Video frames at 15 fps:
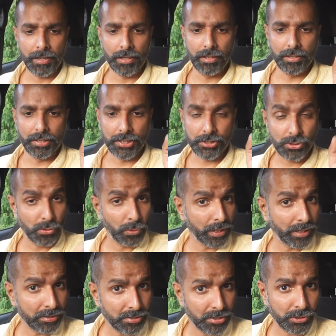It's
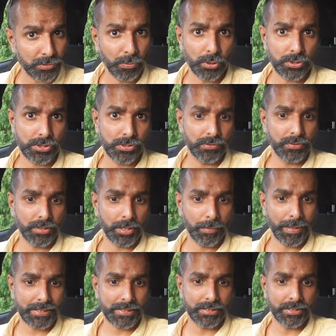quick, it's responsive, the
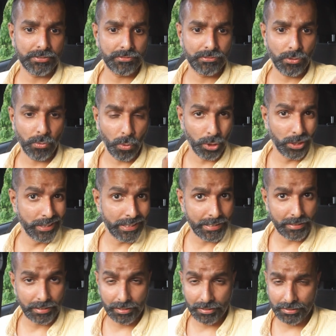capacitive
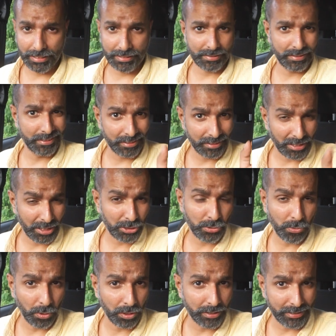quality is excellent, the touch
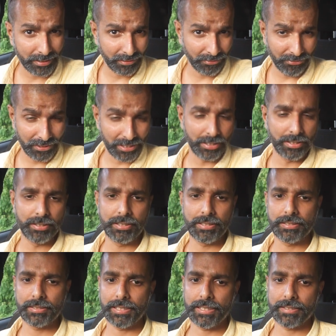quality, the feel
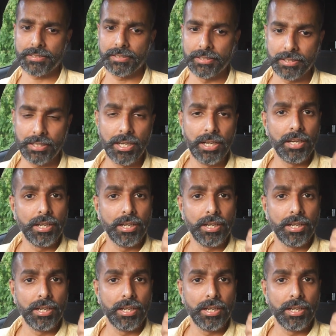is excellent.